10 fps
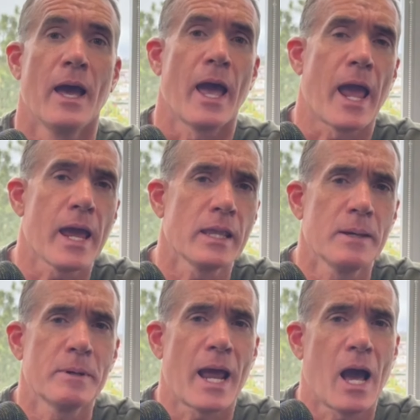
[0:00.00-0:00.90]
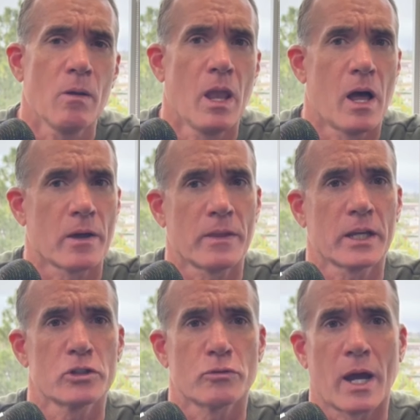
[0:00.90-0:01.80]
and limit how long they
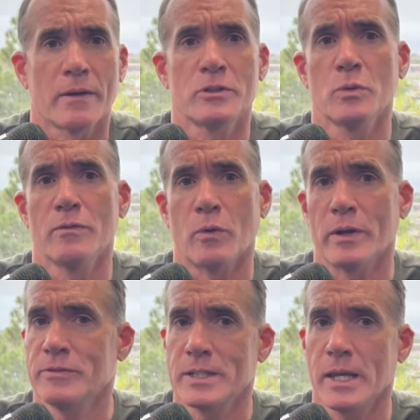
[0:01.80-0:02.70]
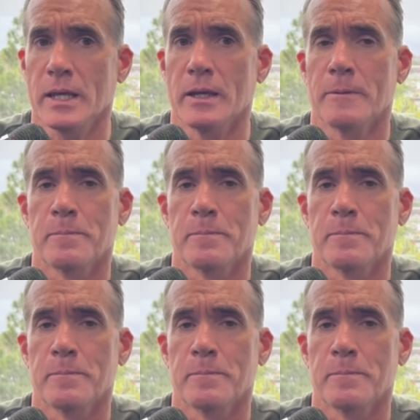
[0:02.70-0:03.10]
can drive to avoid fatigue.